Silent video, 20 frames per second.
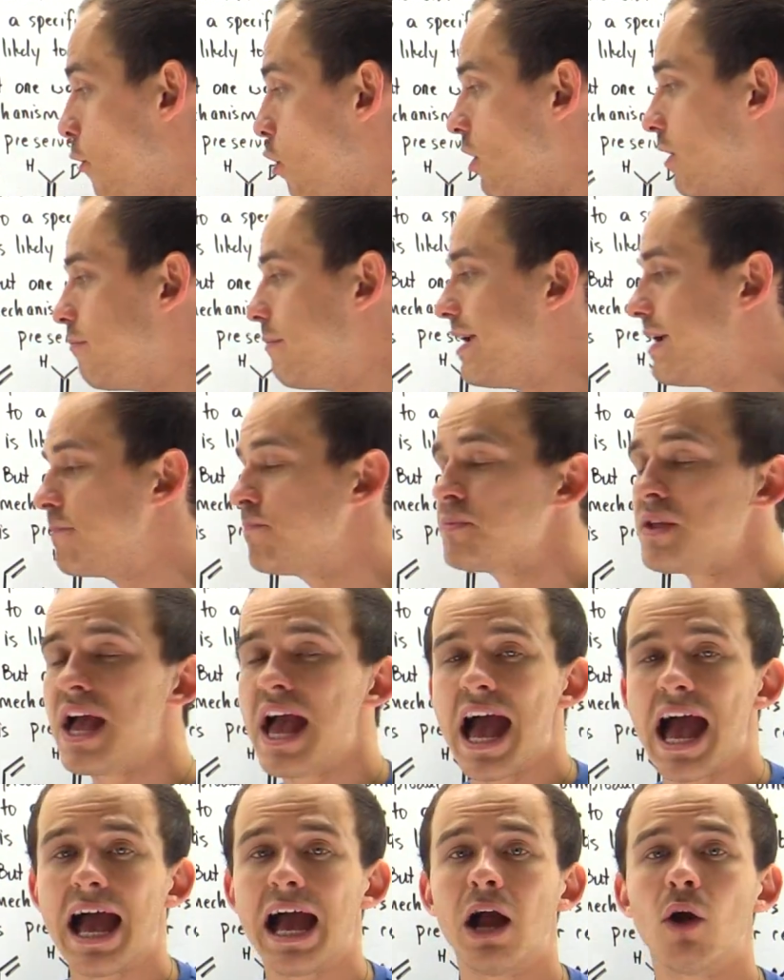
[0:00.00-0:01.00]
forming
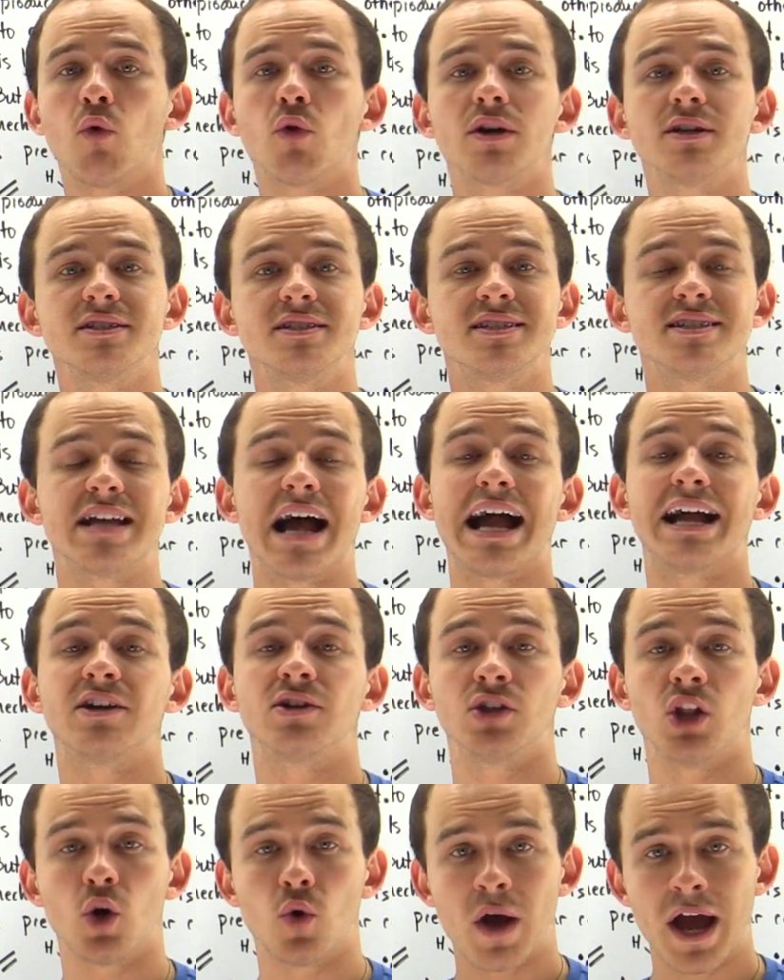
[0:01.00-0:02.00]
our
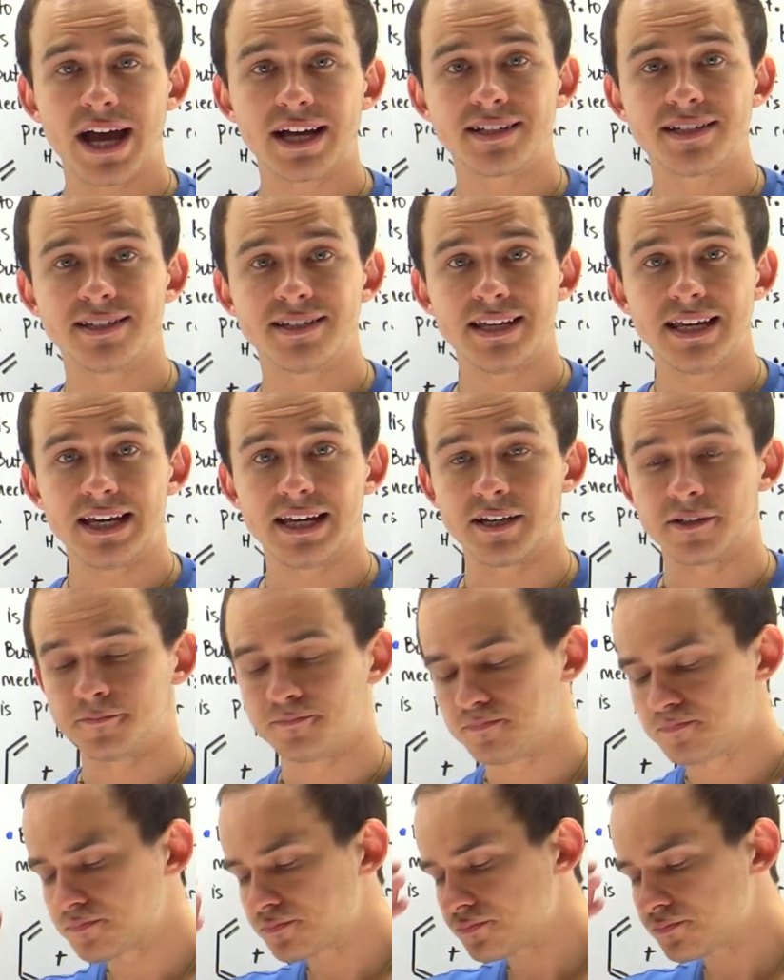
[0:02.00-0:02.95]
cyclohexene.